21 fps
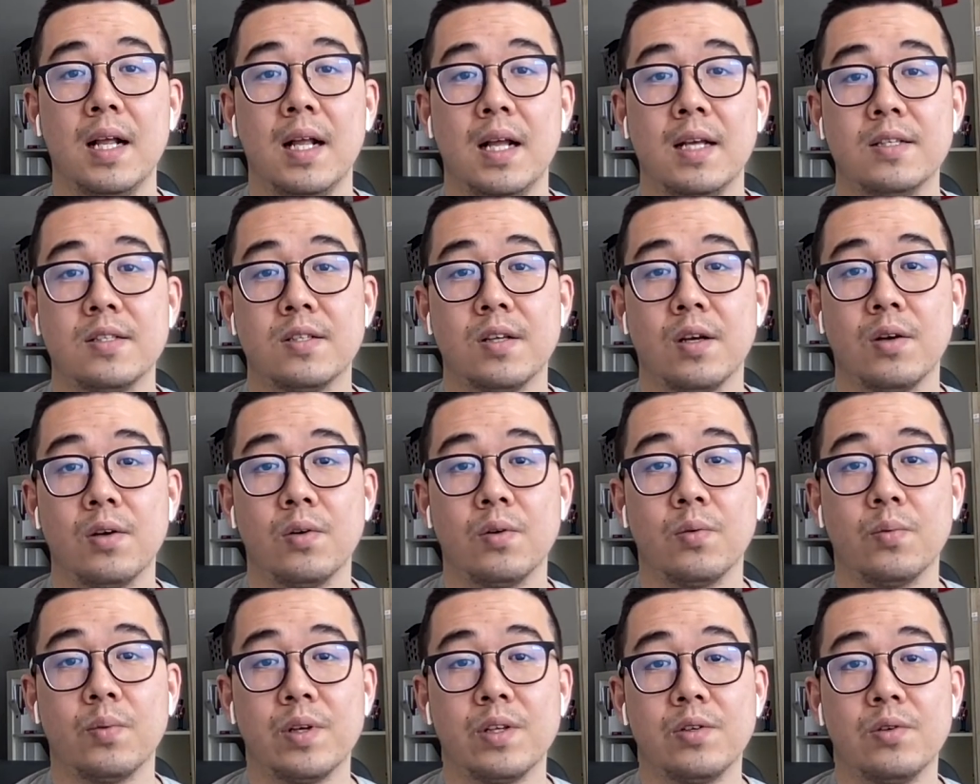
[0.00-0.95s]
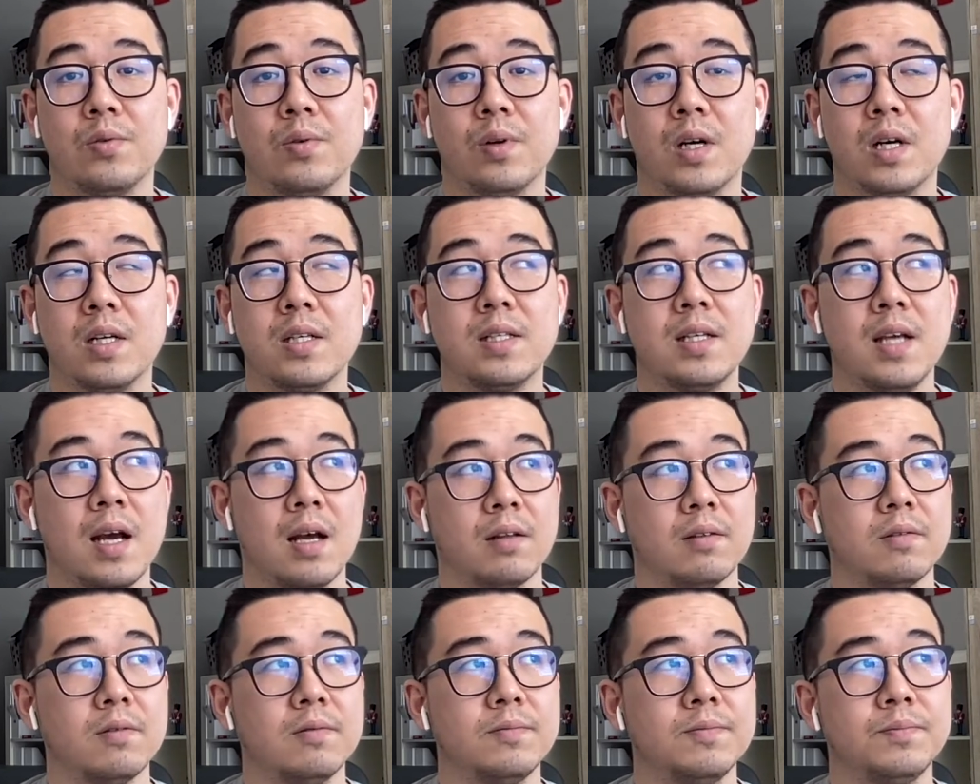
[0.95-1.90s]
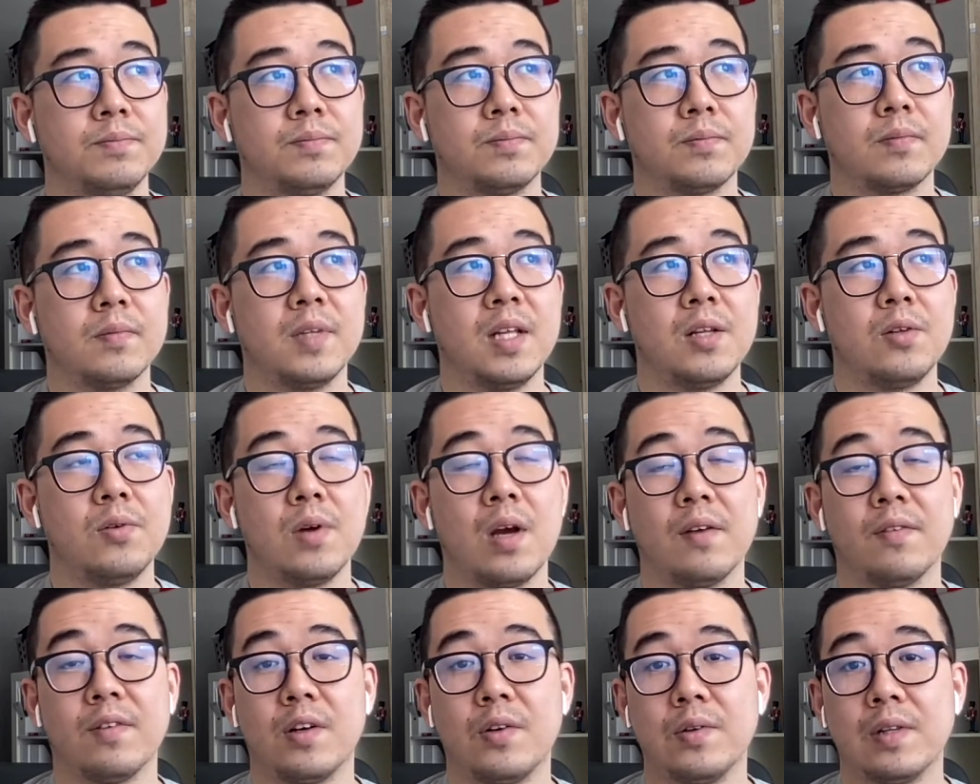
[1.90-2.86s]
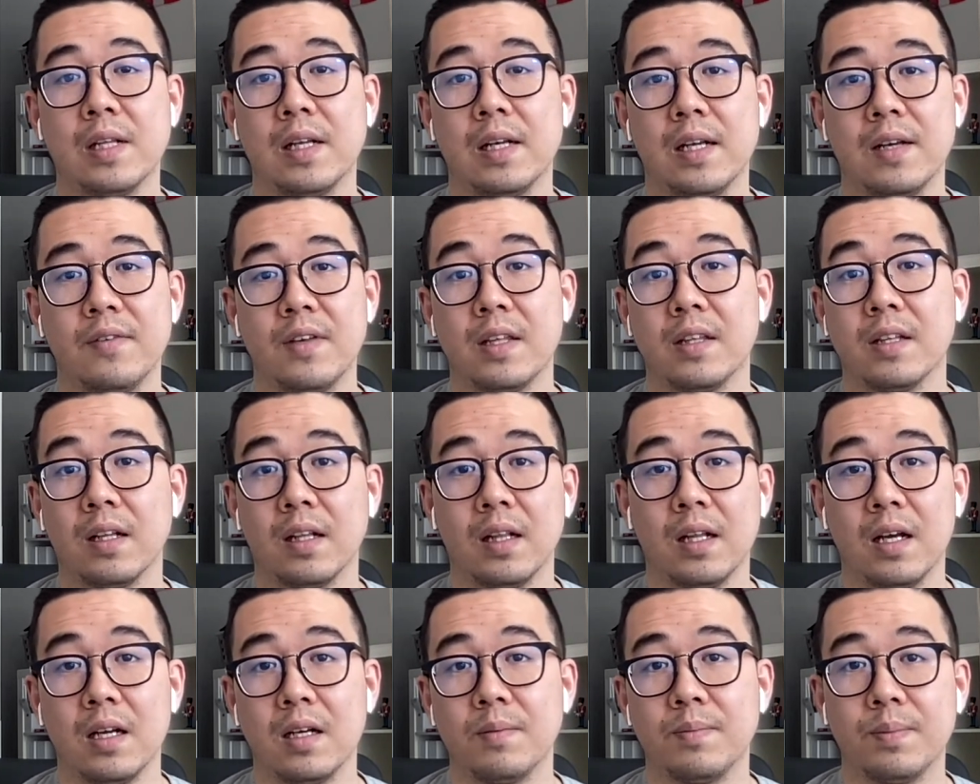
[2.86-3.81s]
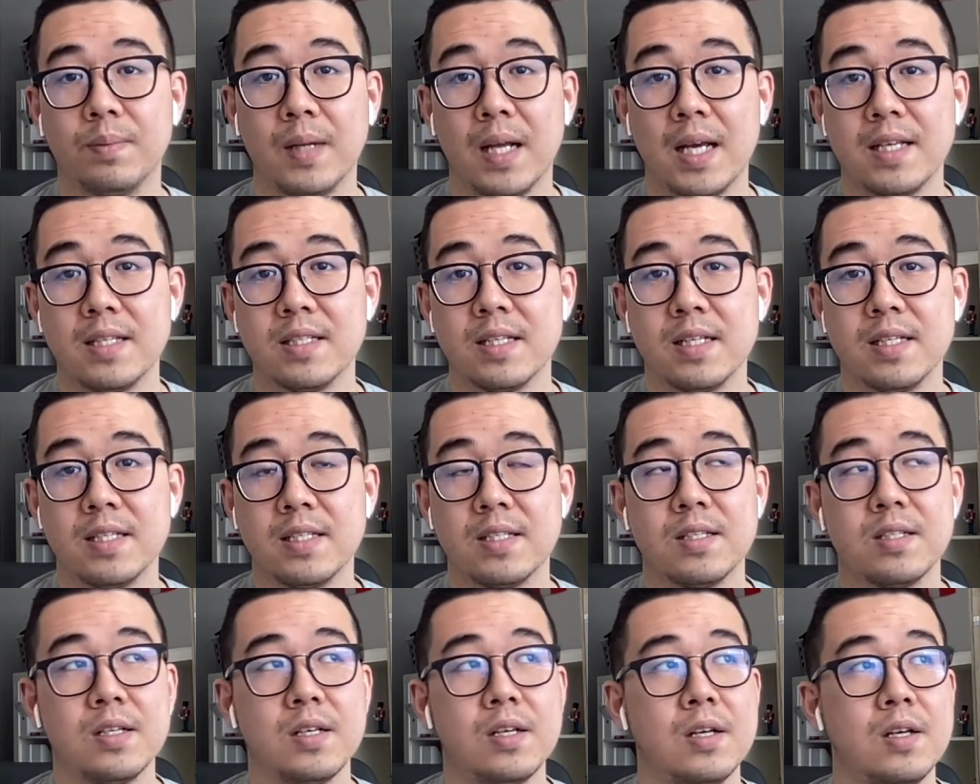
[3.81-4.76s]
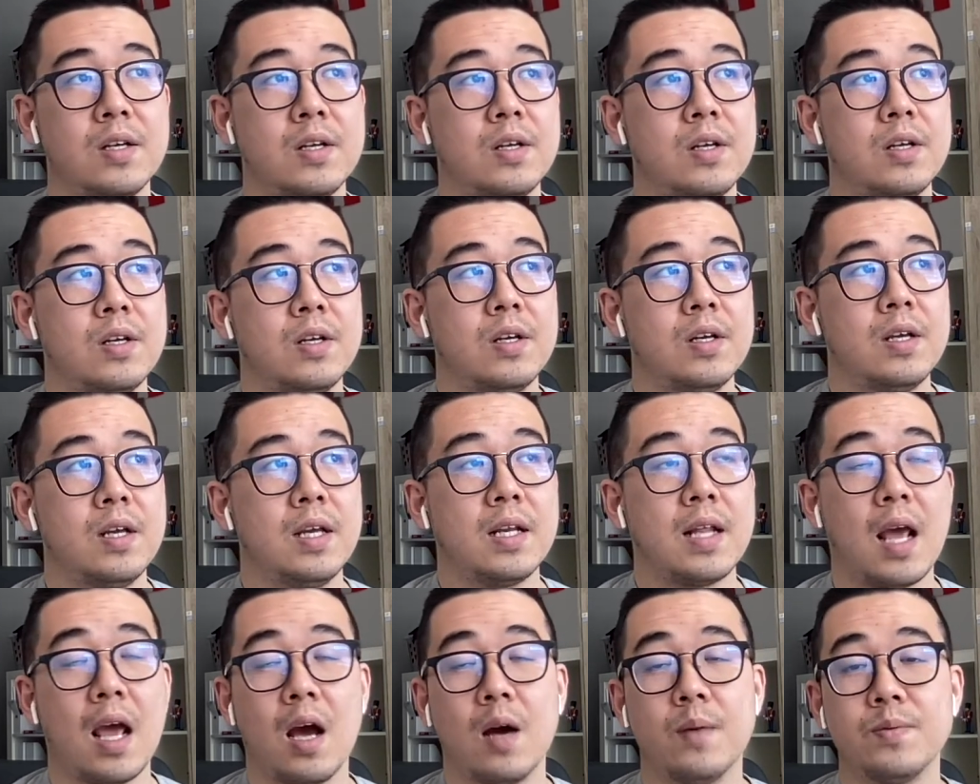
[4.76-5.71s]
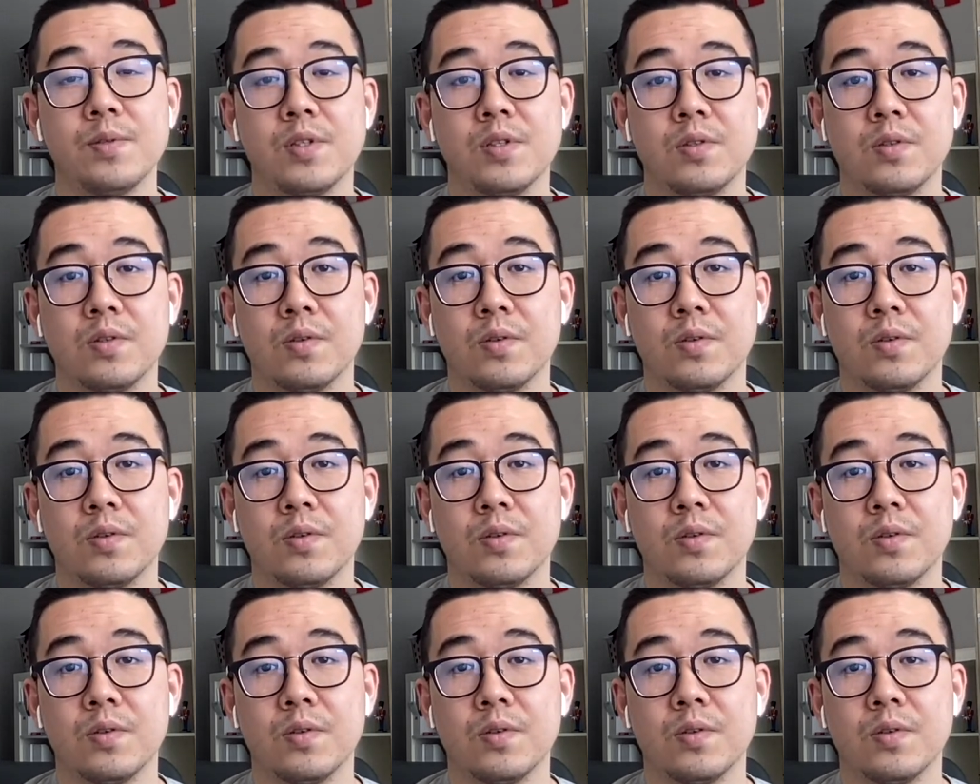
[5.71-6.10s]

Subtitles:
So when you are young, then you have already lived in a lot of places, it helps you to